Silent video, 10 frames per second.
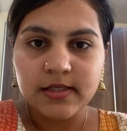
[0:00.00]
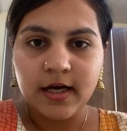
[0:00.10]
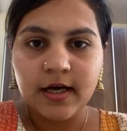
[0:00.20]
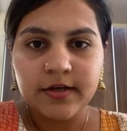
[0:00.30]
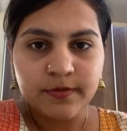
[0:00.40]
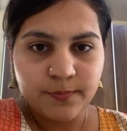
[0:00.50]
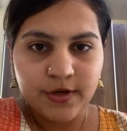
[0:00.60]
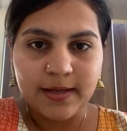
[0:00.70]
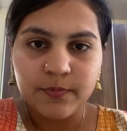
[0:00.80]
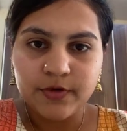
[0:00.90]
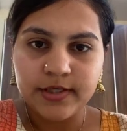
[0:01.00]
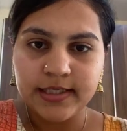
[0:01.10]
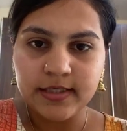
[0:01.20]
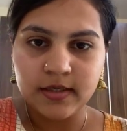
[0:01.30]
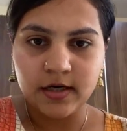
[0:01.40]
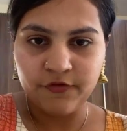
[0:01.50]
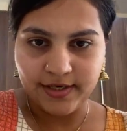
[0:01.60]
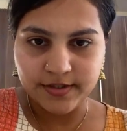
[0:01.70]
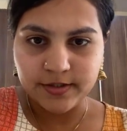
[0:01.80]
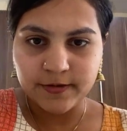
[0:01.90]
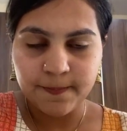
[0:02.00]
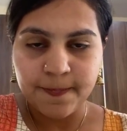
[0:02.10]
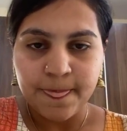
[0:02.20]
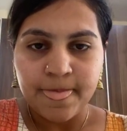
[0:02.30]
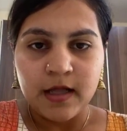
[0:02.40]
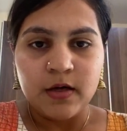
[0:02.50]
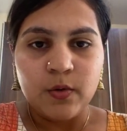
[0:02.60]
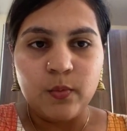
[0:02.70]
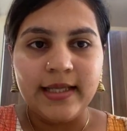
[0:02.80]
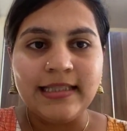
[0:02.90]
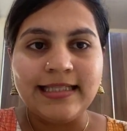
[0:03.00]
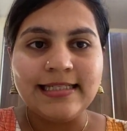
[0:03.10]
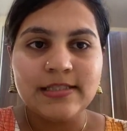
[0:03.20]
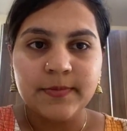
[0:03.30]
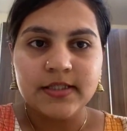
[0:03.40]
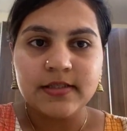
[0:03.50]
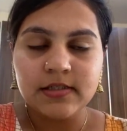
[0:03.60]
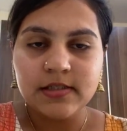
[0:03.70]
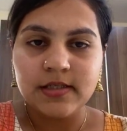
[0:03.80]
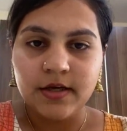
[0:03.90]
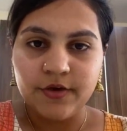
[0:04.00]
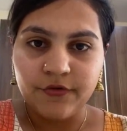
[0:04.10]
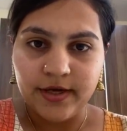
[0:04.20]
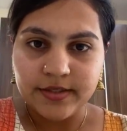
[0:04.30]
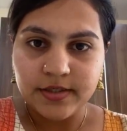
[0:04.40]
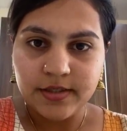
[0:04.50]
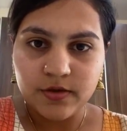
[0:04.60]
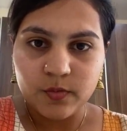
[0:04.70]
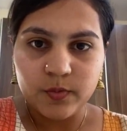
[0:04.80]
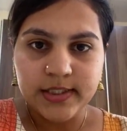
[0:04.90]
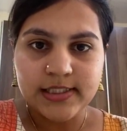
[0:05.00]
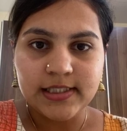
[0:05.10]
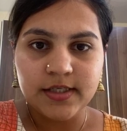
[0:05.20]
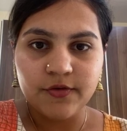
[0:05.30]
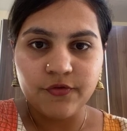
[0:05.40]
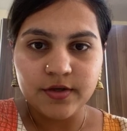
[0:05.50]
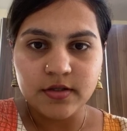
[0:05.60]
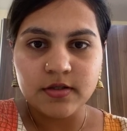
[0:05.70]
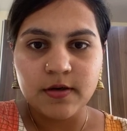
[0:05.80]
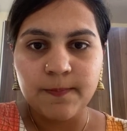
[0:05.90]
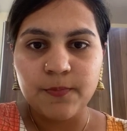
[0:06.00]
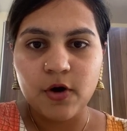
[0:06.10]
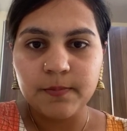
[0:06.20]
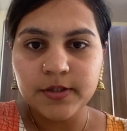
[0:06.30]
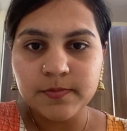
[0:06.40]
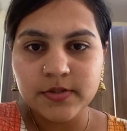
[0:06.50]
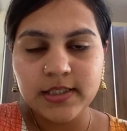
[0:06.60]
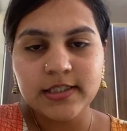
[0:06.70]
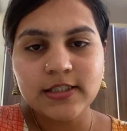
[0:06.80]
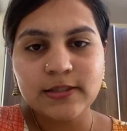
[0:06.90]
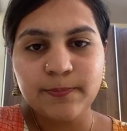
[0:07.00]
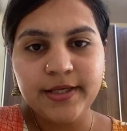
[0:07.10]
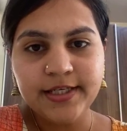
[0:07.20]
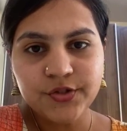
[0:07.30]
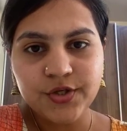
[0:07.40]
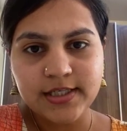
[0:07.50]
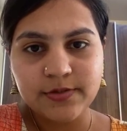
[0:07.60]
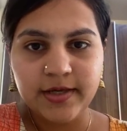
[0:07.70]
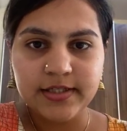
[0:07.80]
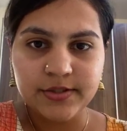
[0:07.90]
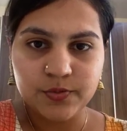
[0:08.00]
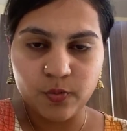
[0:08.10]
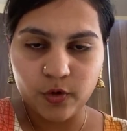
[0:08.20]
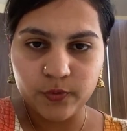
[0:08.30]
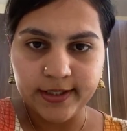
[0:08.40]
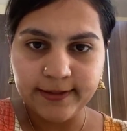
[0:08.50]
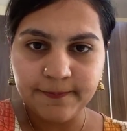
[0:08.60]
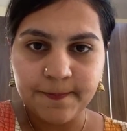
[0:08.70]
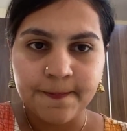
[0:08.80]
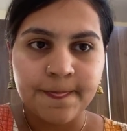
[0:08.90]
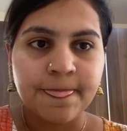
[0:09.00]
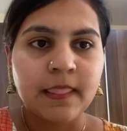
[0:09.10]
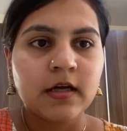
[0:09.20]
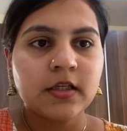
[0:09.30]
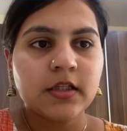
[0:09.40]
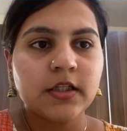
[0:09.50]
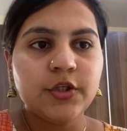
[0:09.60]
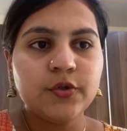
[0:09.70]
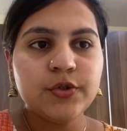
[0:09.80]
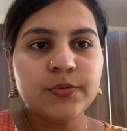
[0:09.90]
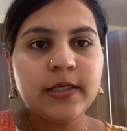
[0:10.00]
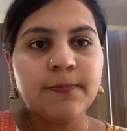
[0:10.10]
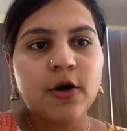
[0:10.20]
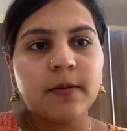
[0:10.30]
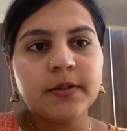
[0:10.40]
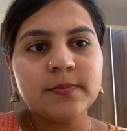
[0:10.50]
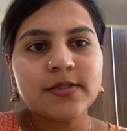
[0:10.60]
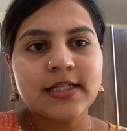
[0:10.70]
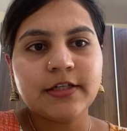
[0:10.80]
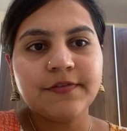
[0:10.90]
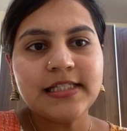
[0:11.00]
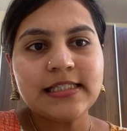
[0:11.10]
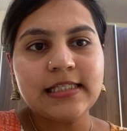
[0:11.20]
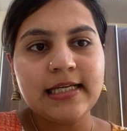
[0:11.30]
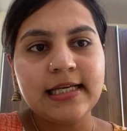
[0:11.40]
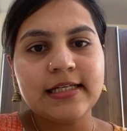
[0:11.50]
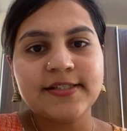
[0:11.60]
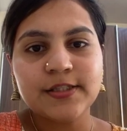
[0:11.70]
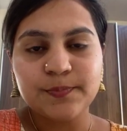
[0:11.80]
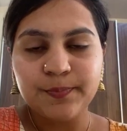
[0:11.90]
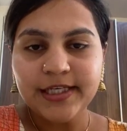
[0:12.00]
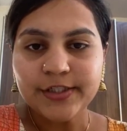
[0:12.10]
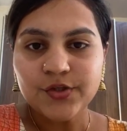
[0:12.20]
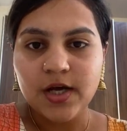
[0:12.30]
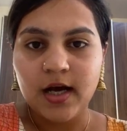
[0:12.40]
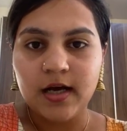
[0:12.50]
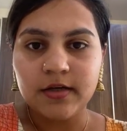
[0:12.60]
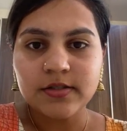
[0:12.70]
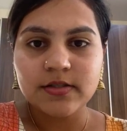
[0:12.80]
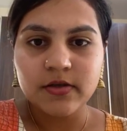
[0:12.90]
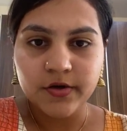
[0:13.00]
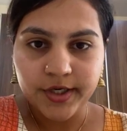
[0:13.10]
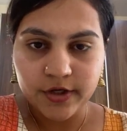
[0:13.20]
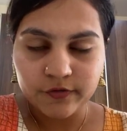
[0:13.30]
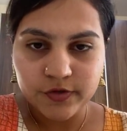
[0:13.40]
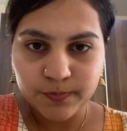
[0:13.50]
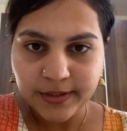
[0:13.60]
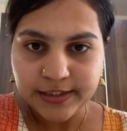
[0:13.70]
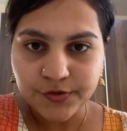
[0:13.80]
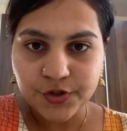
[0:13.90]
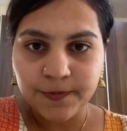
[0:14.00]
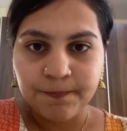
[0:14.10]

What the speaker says: are primarily affected. When these muscles are affected, we see different problems in speech as well as swallowing. The usual problems that we see in speech are slurring of speech,